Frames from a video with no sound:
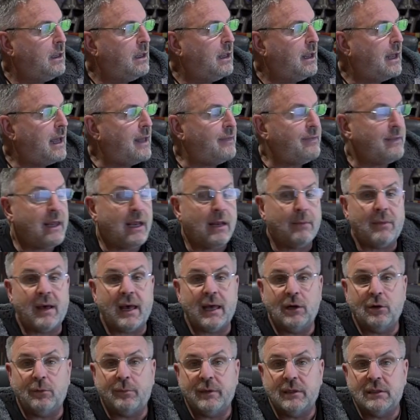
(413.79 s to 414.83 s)
and then I might
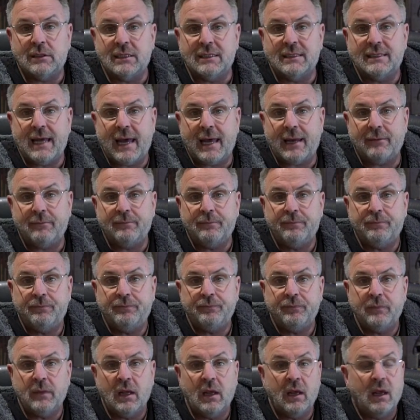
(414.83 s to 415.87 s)
up it to 10.
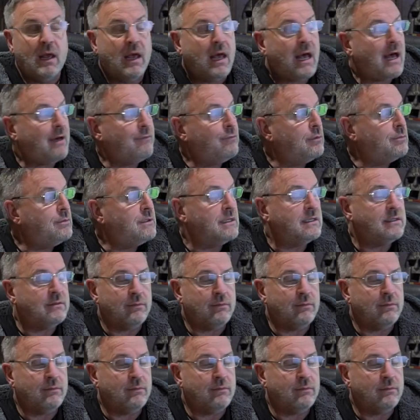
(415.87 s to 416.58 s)
I've upped